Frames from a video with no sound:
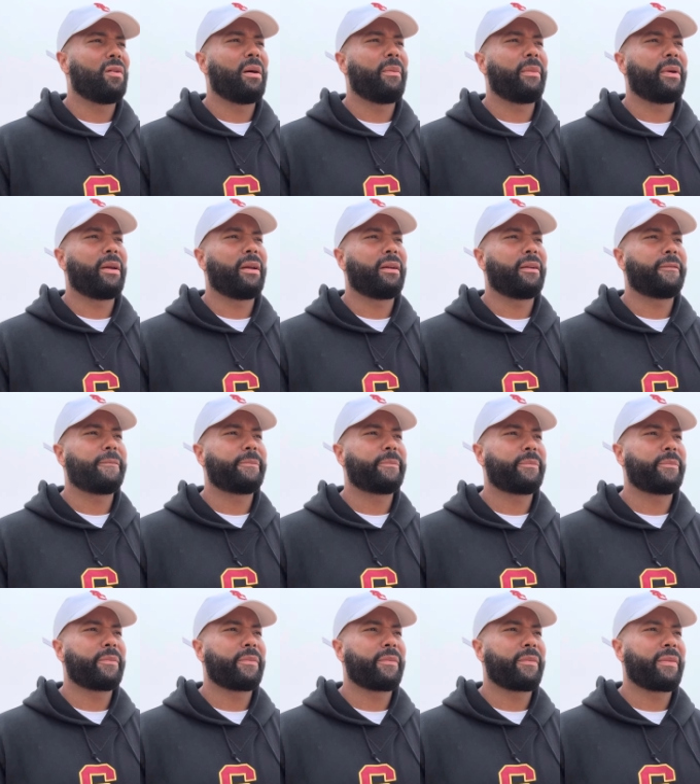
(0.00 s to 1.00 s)
I mean,
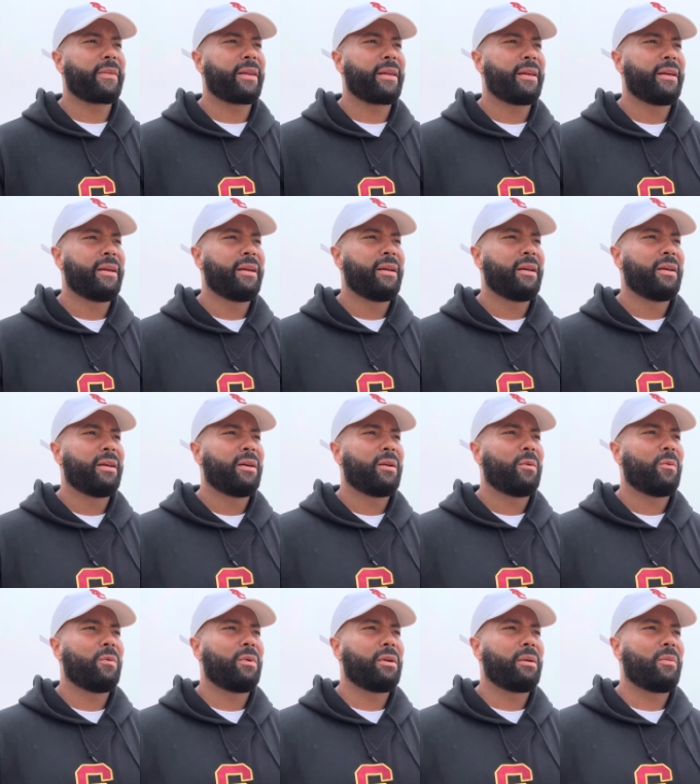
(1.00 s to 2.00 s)

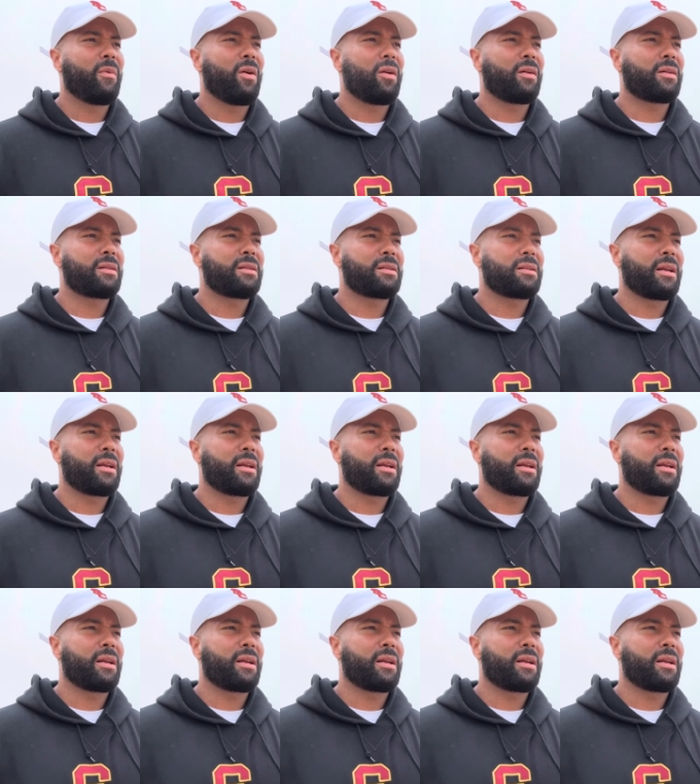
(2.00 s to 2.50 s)
Woody Marks is